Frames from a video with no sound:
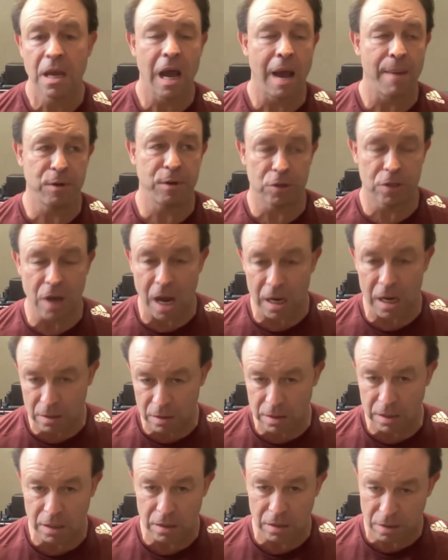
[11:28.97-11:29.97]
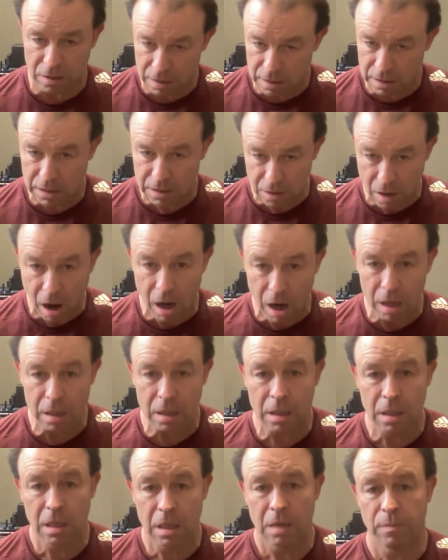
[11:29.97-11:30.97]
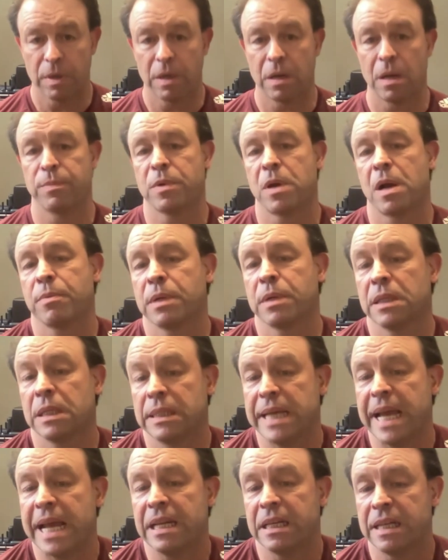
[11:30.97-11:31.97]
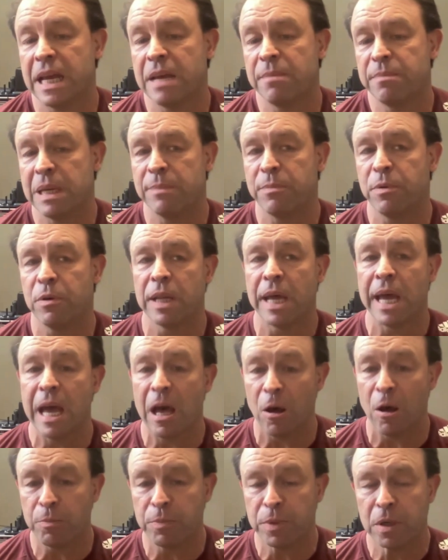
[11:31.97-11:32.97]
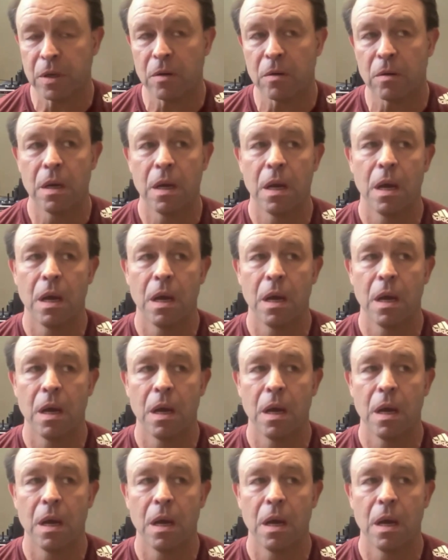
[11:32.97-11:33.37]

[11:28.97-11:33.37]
I mean, your doctor is a good start, but I'm talking to the day-to-day people to help you.